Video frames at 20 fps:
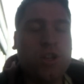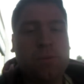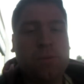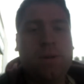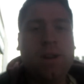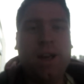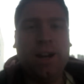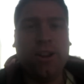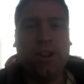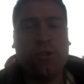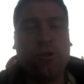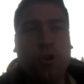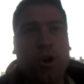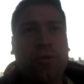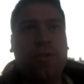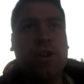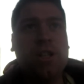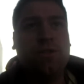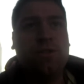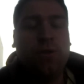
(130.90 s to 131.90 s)
for them at the Royal
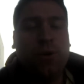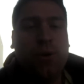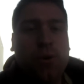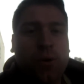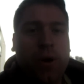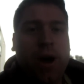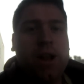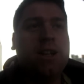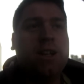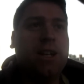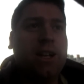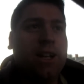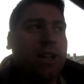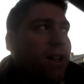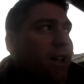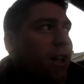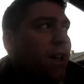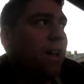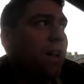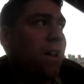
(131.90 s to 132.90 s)
Festival Hall editing
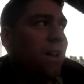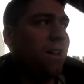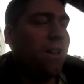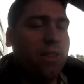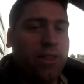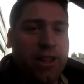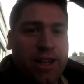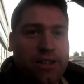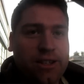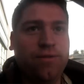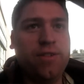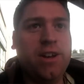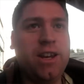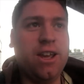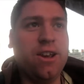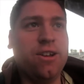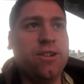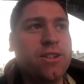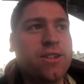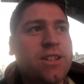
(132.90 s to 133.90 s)
these
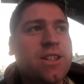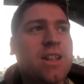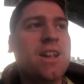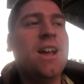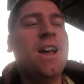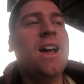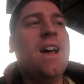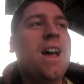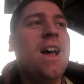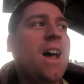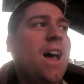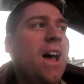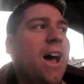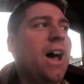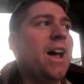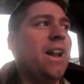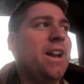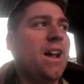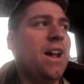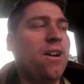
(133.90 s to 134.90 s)
videos,
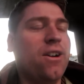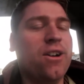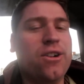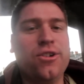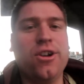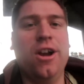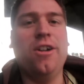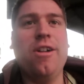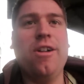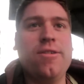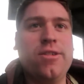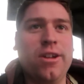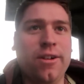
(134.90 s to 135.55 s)
and I'm going to try and grab